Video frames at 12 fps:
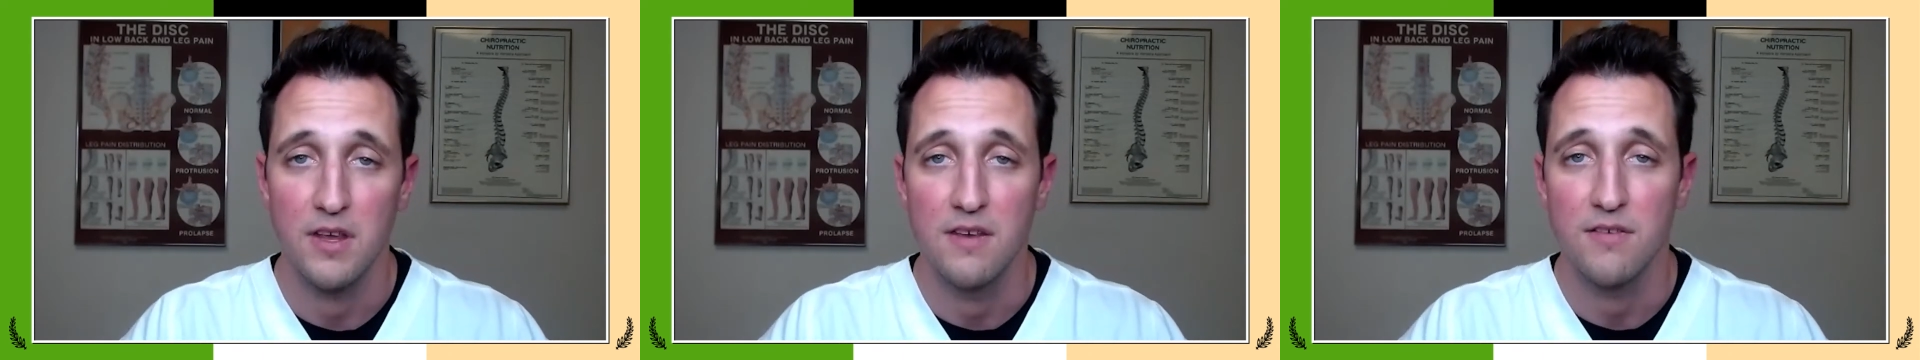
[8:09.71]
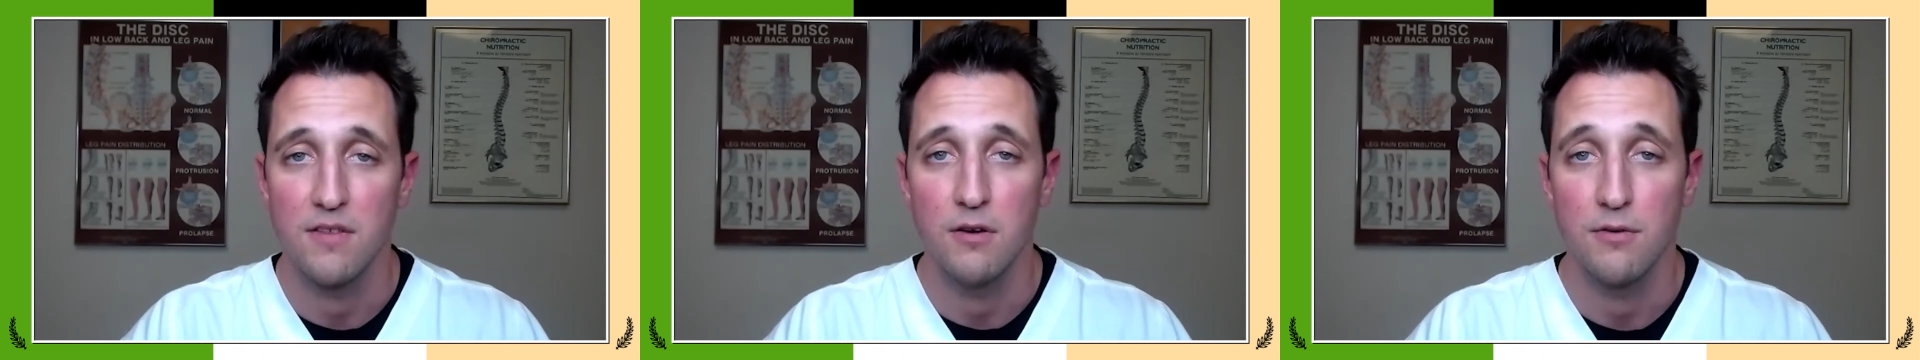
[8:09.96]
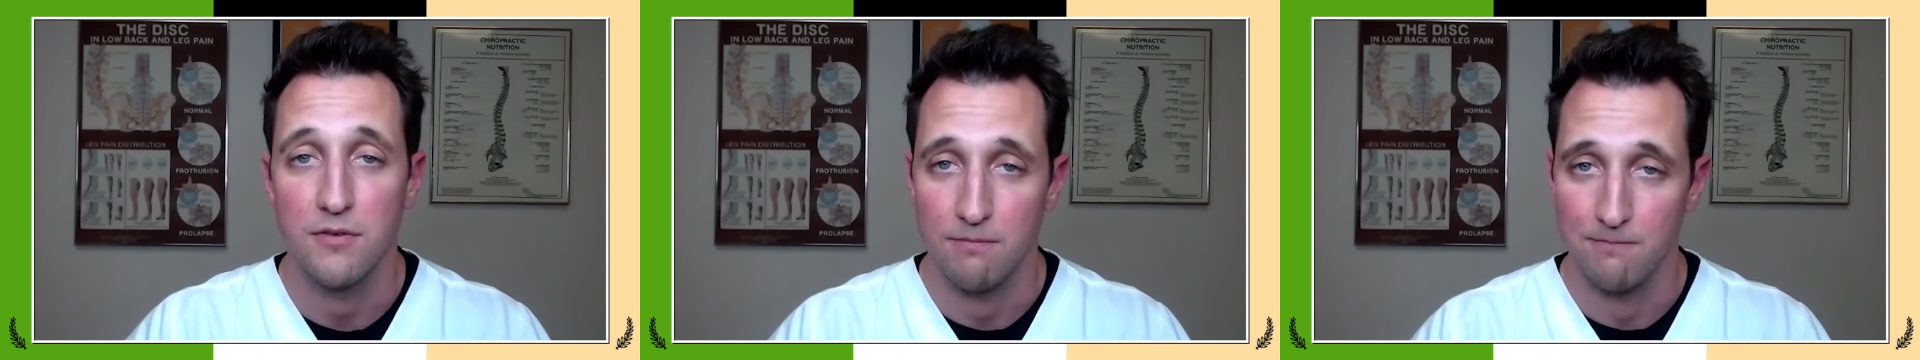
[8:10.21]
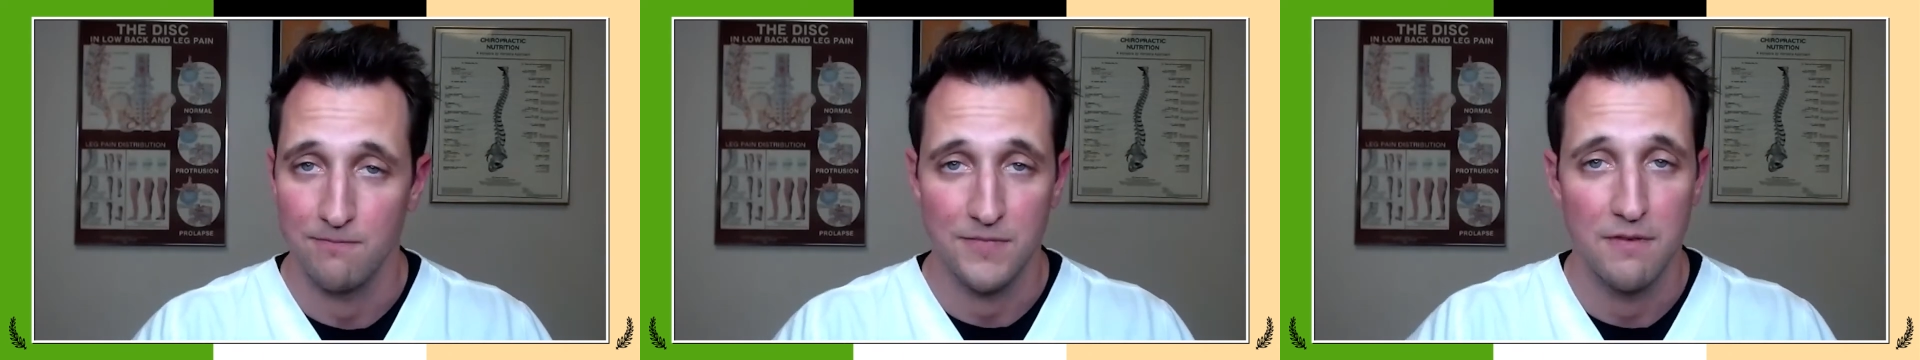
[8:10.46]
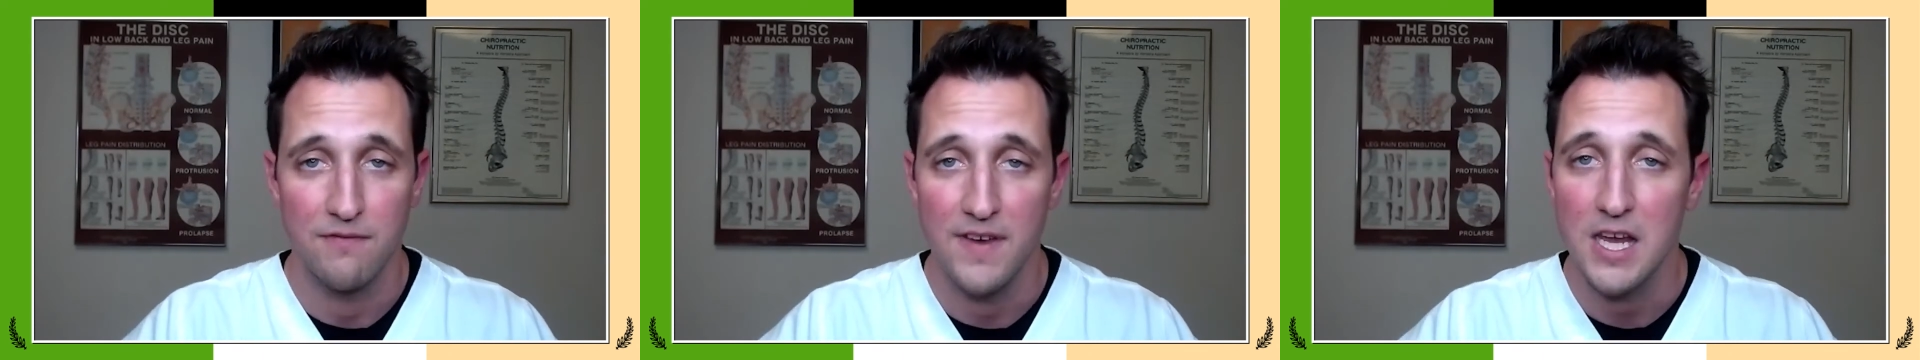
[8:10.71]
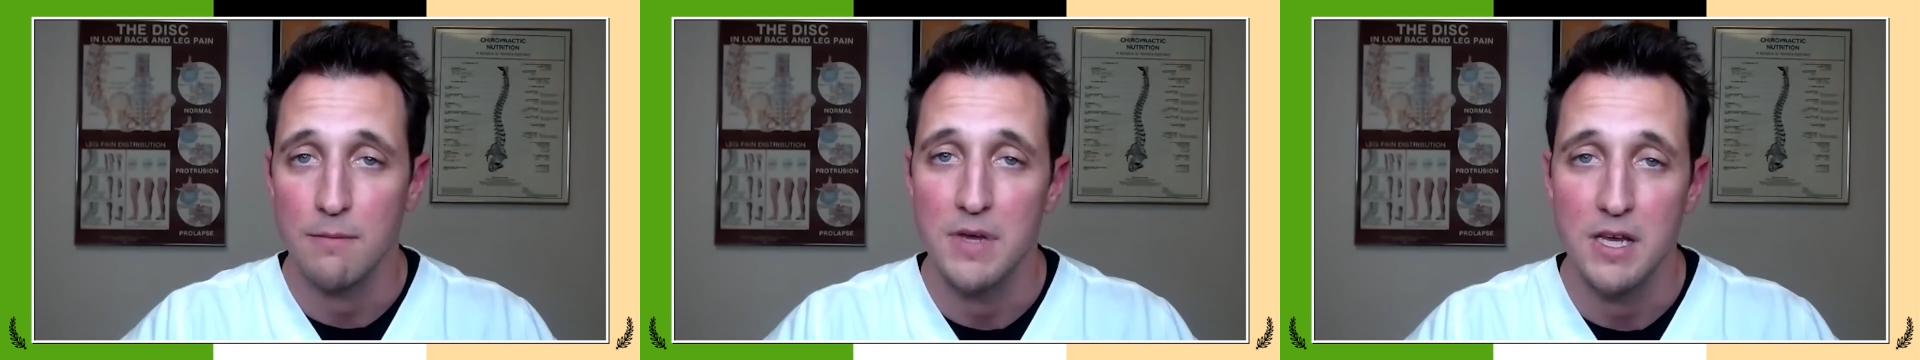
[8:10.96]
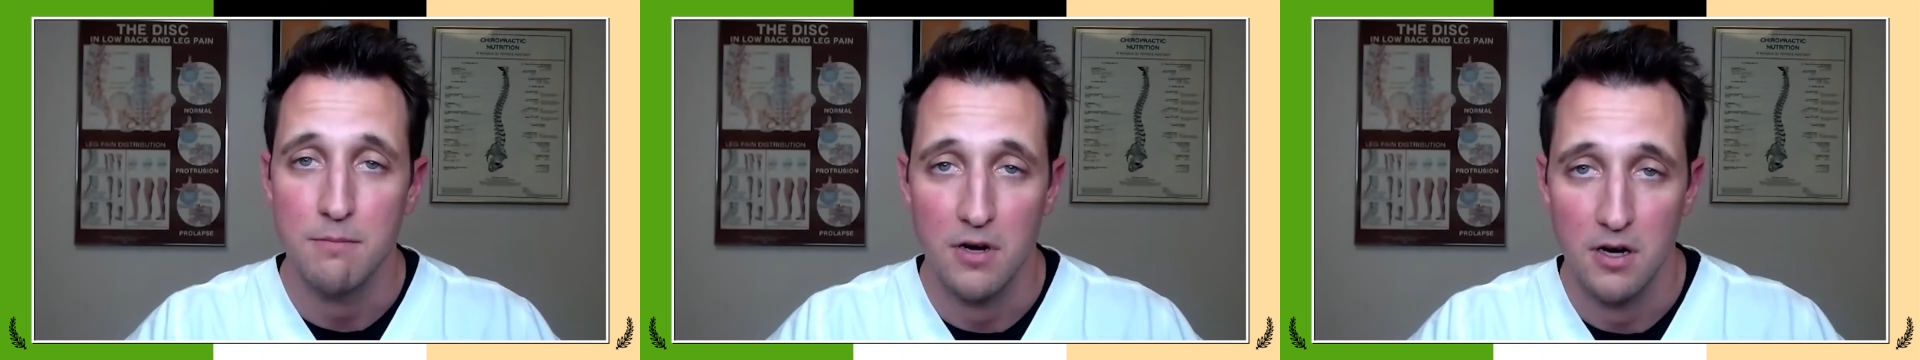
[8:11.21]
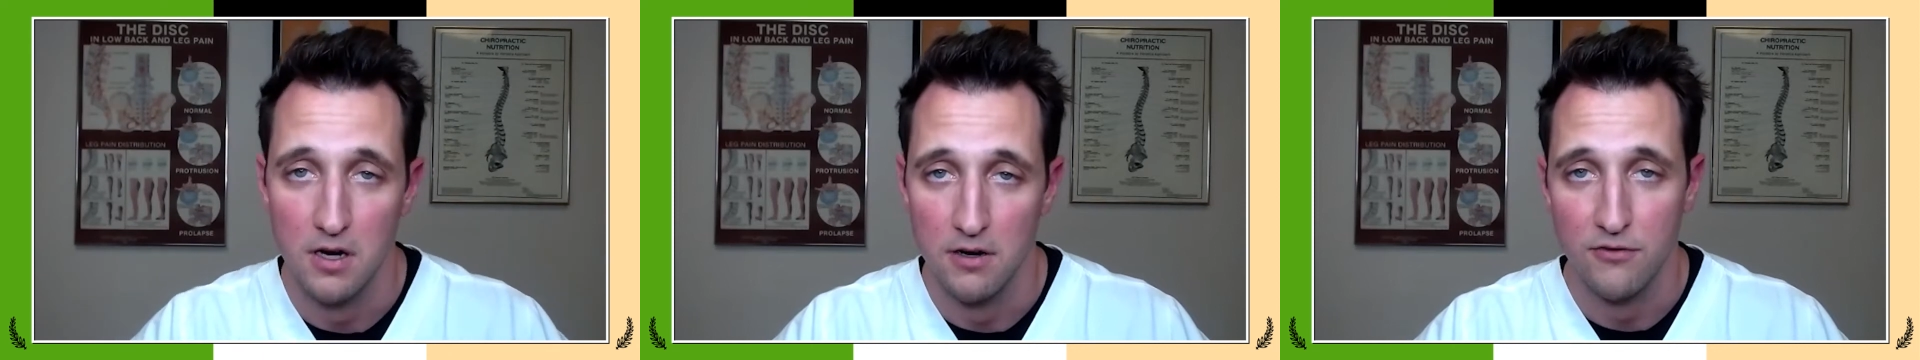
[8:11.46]
is the fake meat
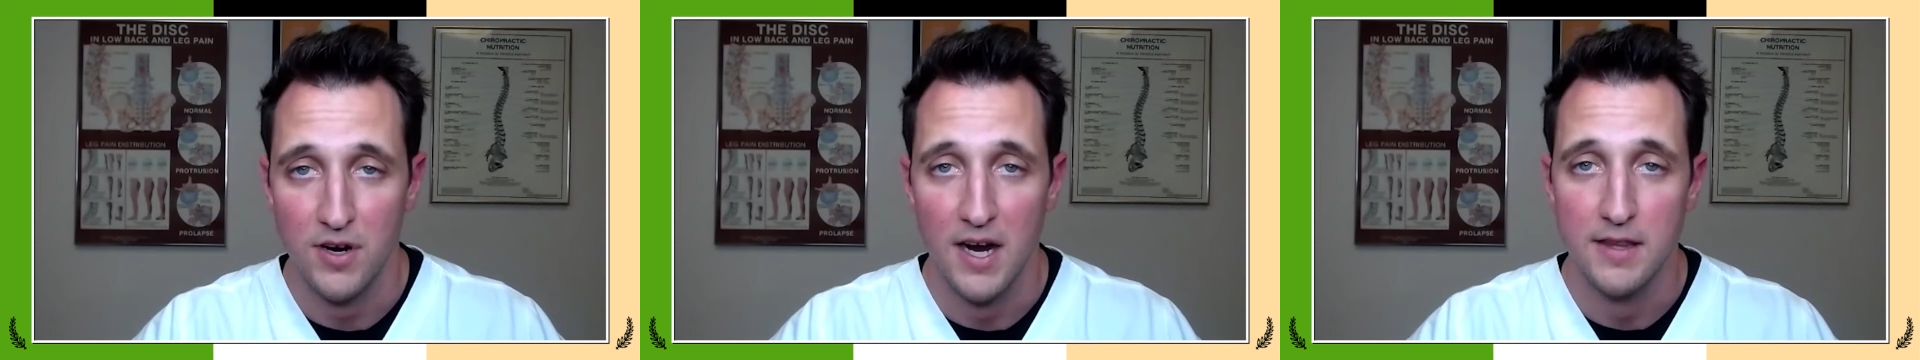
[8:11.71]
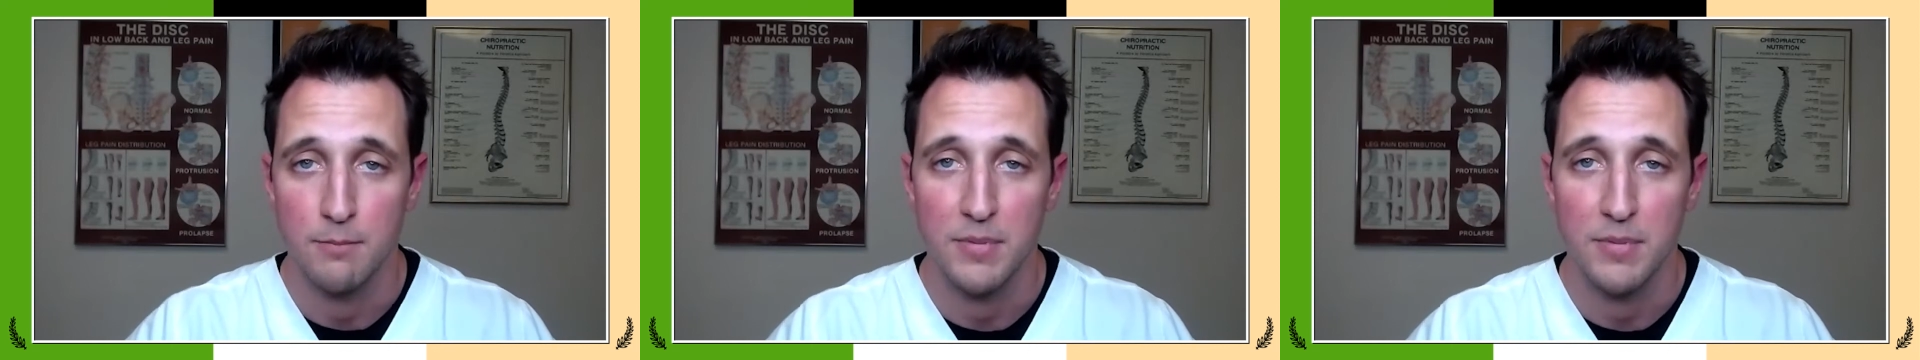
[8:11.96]
burgers, right?